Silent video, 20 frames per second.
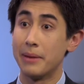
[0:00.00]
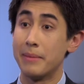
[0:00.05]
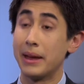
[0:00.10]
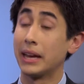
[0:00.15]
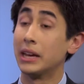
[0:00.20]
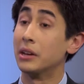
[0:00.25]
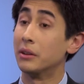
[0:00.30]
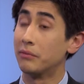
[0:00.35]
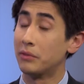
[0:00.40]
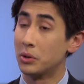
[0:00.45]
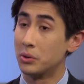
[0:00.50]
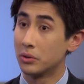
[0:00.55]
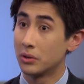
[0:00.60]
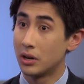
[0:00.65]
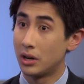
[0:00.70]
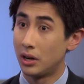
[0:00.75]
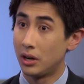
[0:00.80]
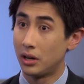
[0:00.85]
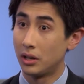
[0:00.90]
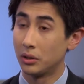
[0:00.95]
making a phone
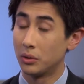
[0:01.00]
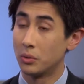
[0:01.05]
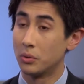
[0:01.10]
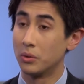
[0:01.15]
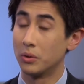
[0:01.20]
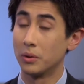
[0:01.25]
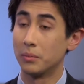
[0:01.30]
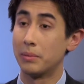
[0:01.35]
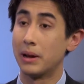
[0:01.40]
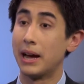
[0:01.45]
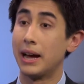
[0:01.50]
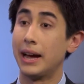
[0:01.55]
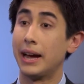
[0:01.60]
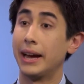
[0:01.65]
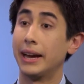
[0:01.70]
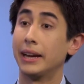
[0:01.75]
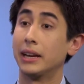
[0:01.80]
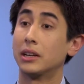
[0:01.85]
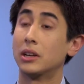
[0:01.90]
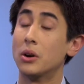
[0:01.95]
call or
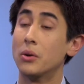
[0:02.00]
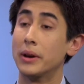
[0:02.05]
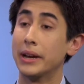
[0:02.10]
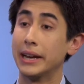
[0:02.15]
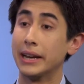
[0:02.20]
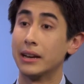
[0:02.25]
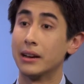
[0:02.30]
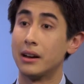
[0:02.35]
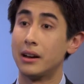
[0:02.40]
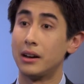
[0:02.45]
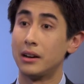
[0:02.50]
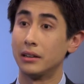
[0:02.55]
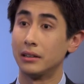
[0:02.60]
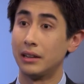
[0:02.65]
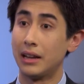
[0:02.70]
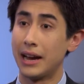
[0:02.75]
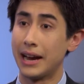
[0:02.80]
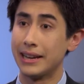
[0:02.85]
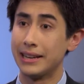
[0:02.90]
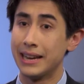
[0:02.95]
by going
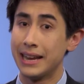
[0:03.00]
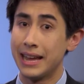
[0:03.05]
online.